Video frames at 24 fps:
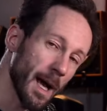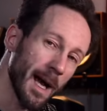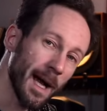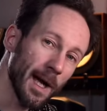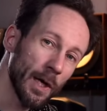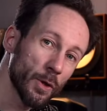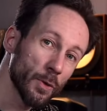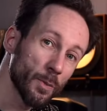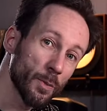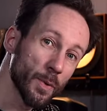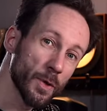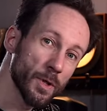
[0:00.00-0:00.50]

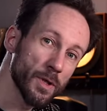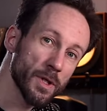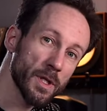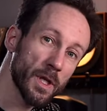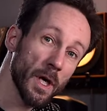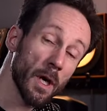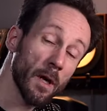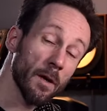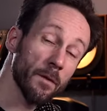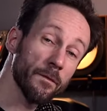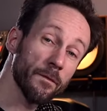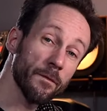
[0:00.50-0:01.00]
outputs
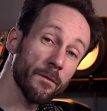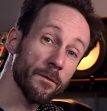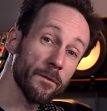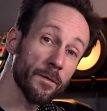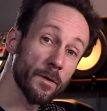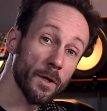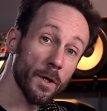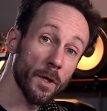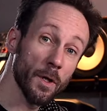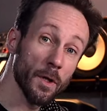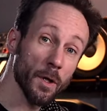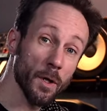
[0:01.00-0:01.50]
of
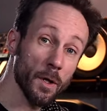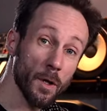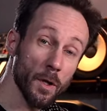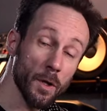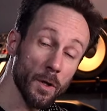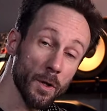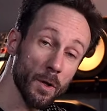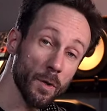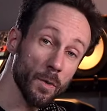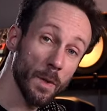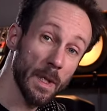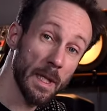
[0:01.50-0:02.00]

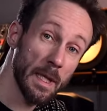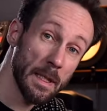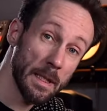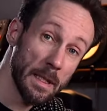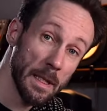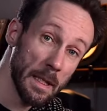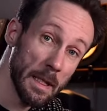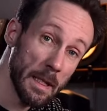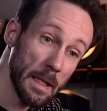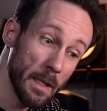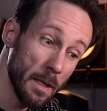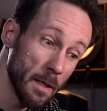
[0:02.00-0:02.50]
the
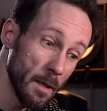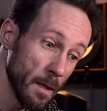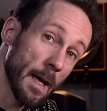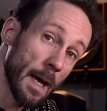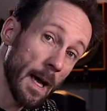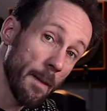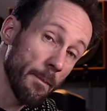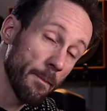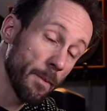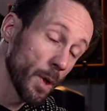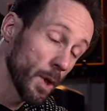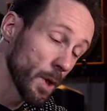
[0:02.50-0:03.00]
UAD
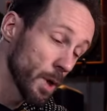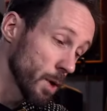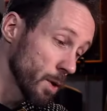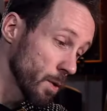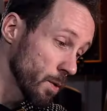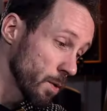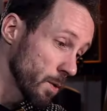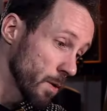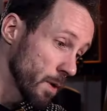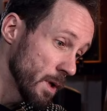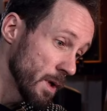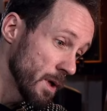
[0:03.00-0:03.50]

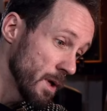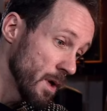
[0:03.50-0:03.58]
Apollo